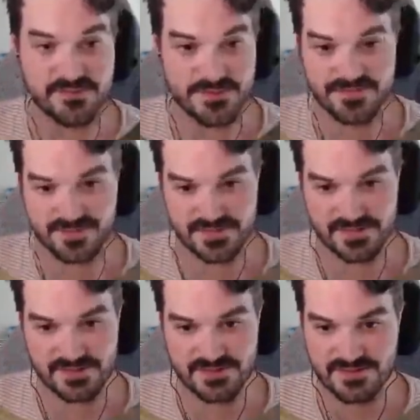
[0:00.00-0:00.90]
we've
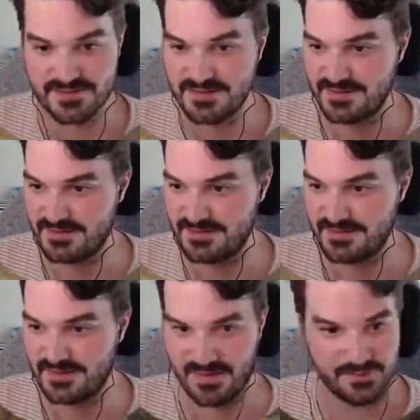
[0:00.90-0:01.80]
uh
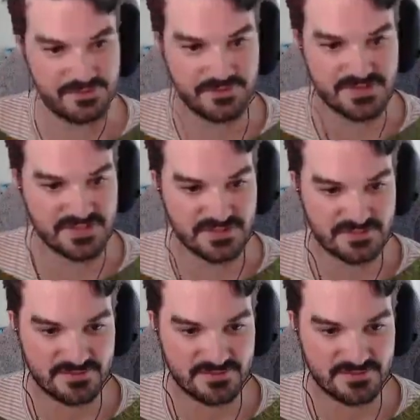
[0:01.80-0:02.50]
can't believe we've done it.